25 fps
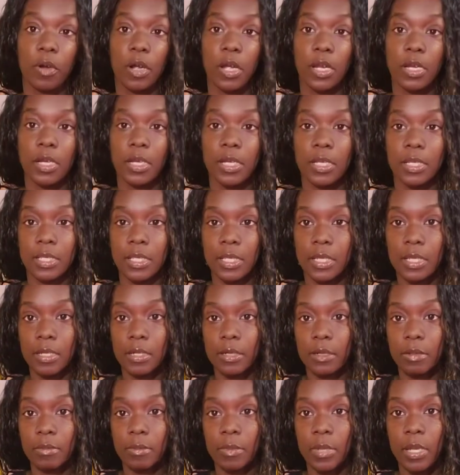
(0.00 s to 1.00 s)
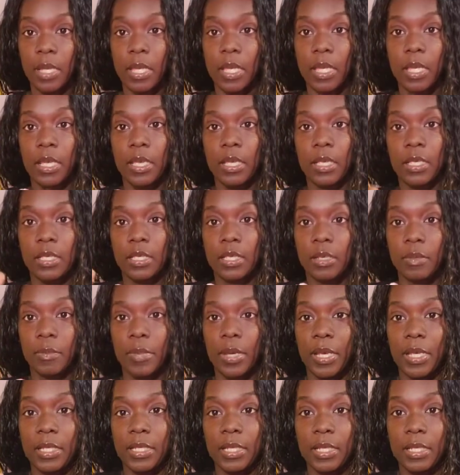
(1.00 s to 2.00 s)
products in them. So
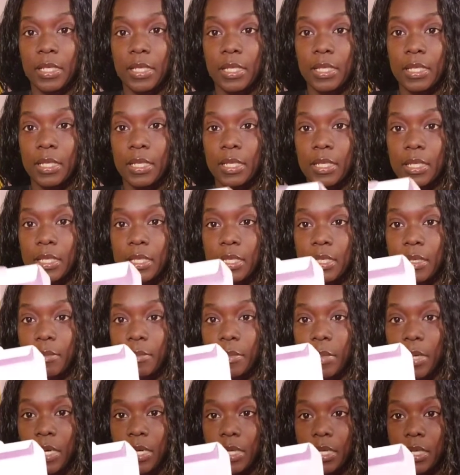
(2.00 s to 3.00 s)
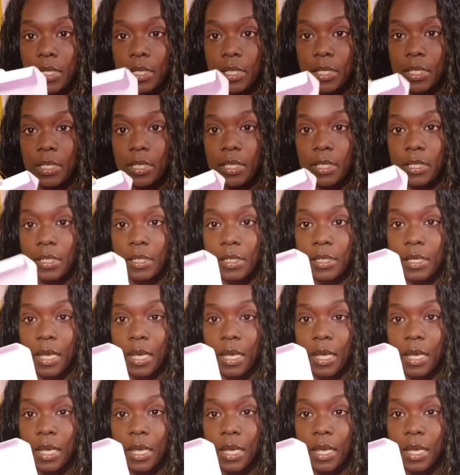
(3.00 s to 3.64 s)
basically, this is the box.